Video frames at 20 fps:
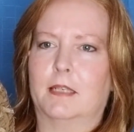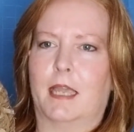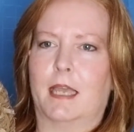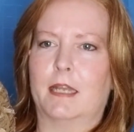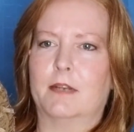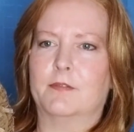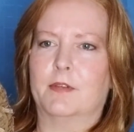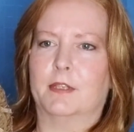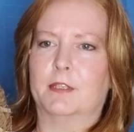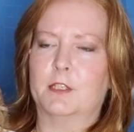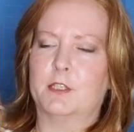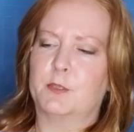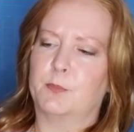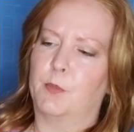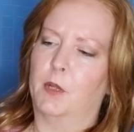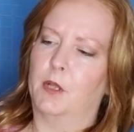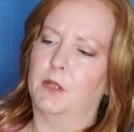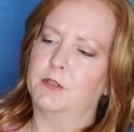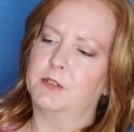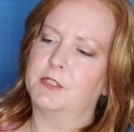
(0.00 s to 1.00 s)
kind of on the
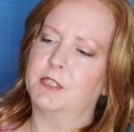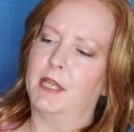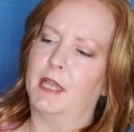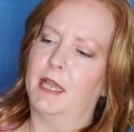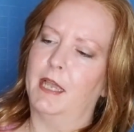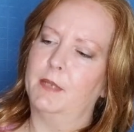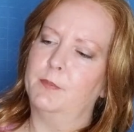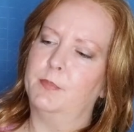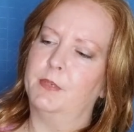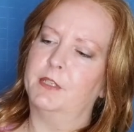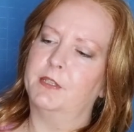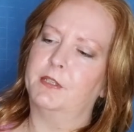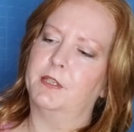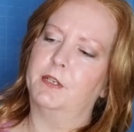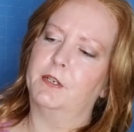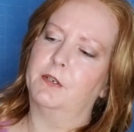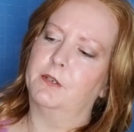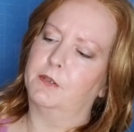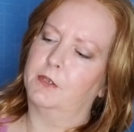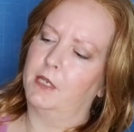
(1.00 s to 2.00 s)
small side, but
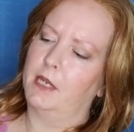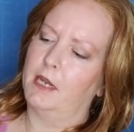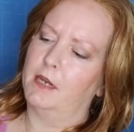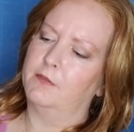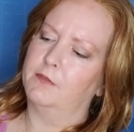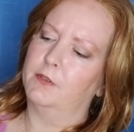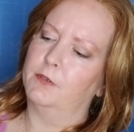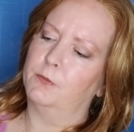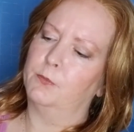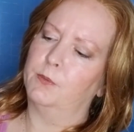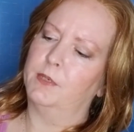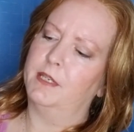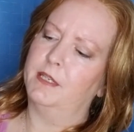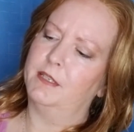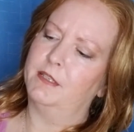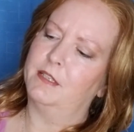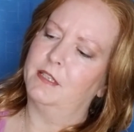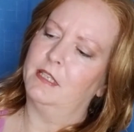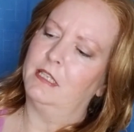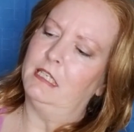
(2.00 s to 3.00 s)
they're covered
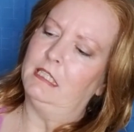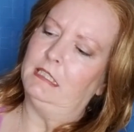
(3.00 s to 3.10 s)
with